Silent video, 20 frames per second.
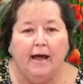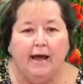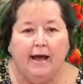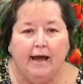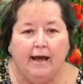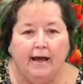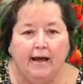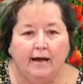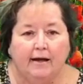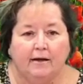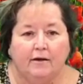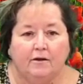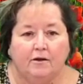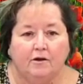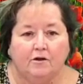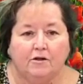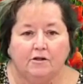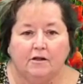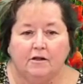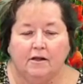And
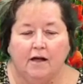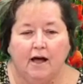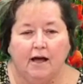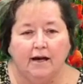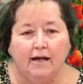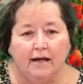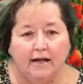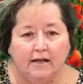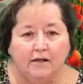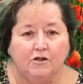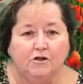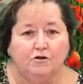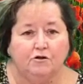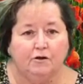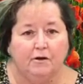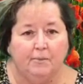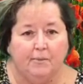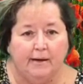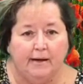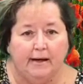there's a lot of history
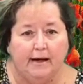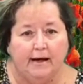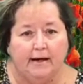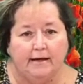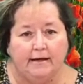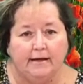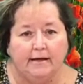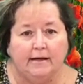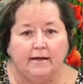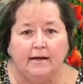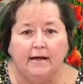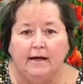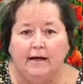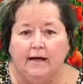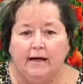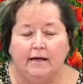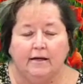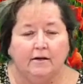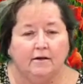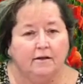behind it,
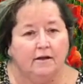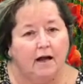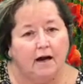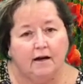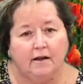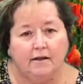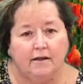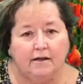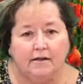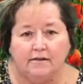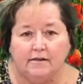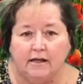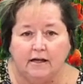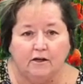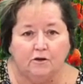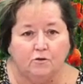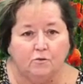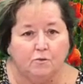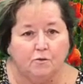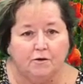and a lot of these things
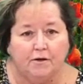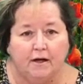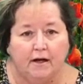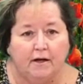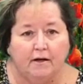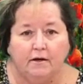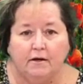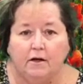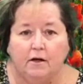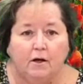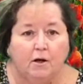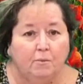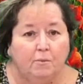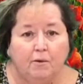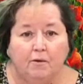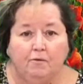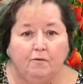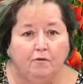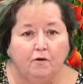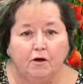were done
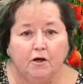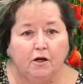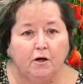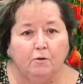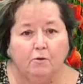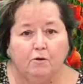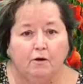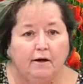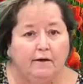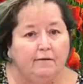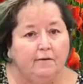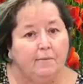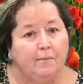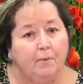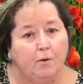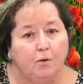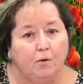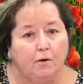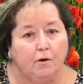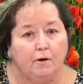before you were even
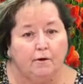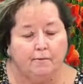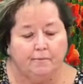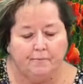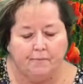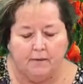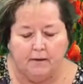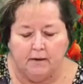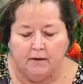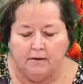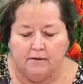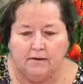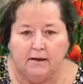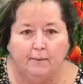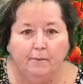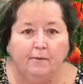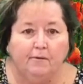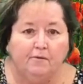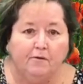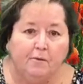born. Some
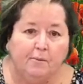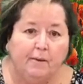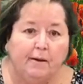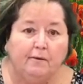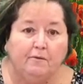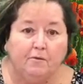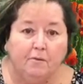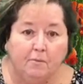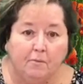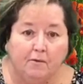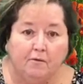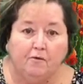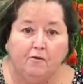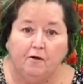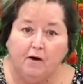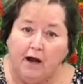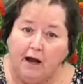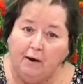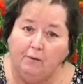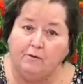of them even before
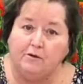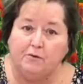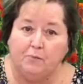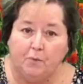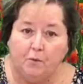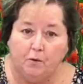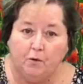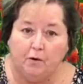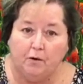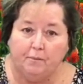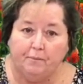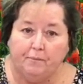I was born.